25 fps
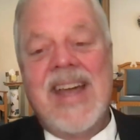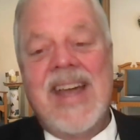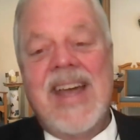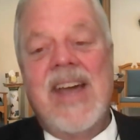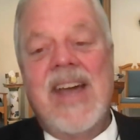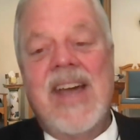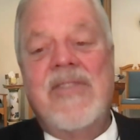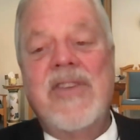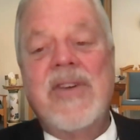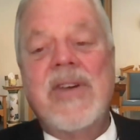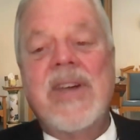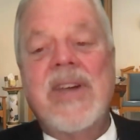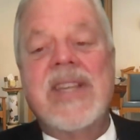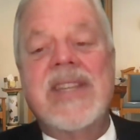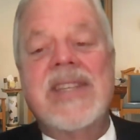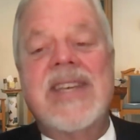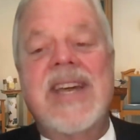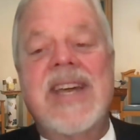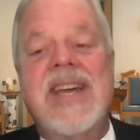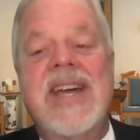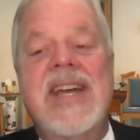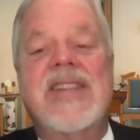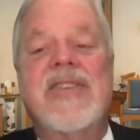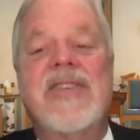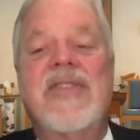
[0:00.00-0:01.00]
If you can
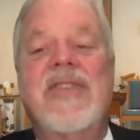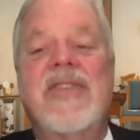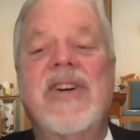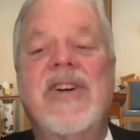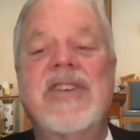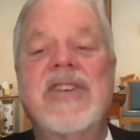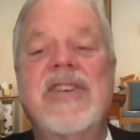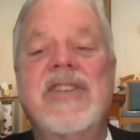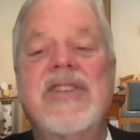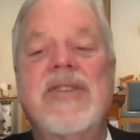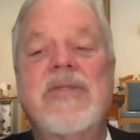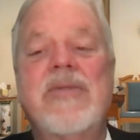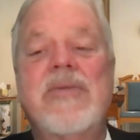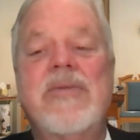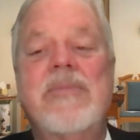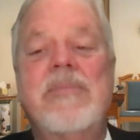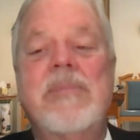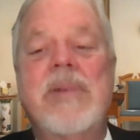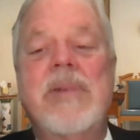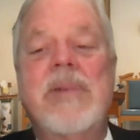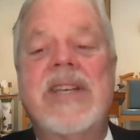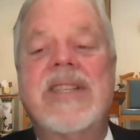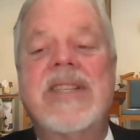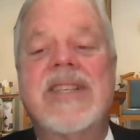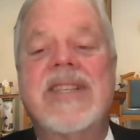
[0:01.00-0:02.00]
take the first two
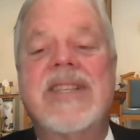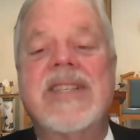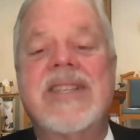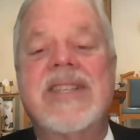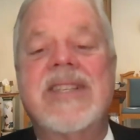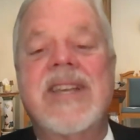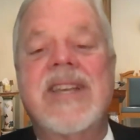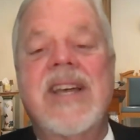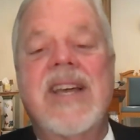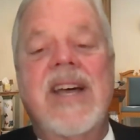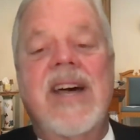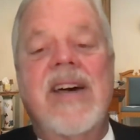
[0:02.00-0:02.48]
pieces